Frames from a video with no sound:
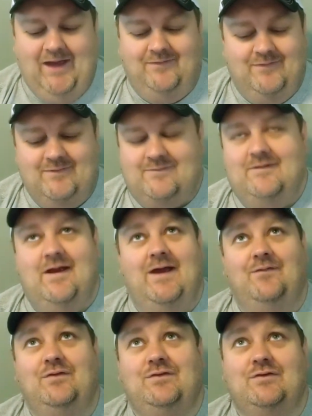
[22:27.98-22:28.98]
This
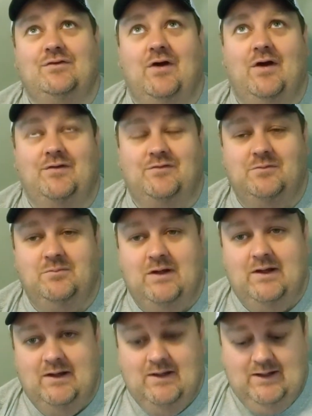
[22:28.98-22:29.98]
knife is just awesome.
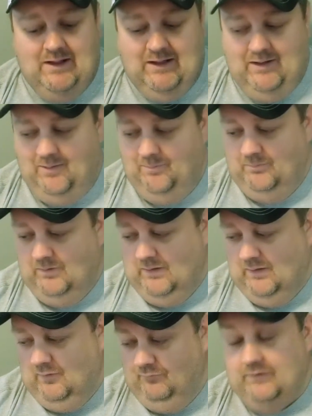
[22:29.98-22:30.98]

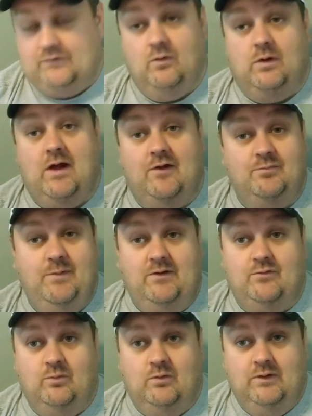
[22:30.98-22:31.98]
Victorinox
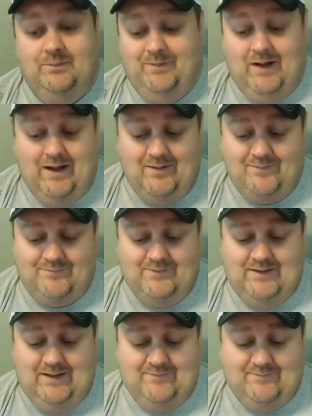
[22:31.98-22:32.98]
makes one, but
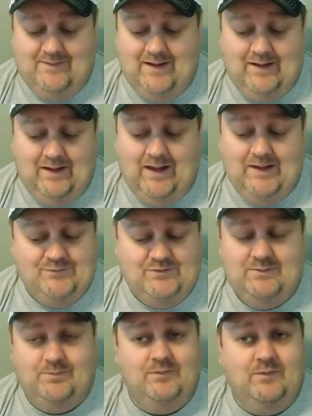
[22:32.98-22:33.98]
honestly, it's not a lot
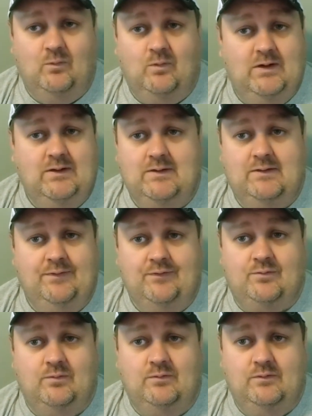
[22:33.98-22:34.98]
cheaper than what
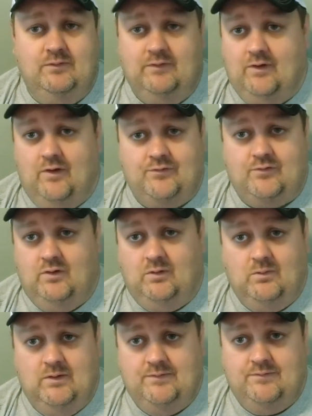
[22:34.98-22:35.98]
this one, the Doll
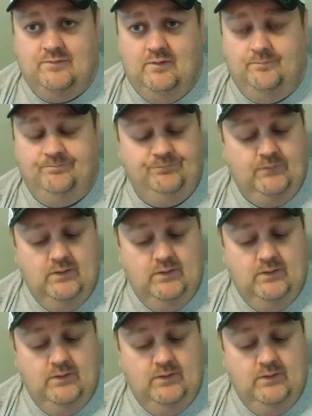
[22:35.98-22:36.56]
Strong, was. So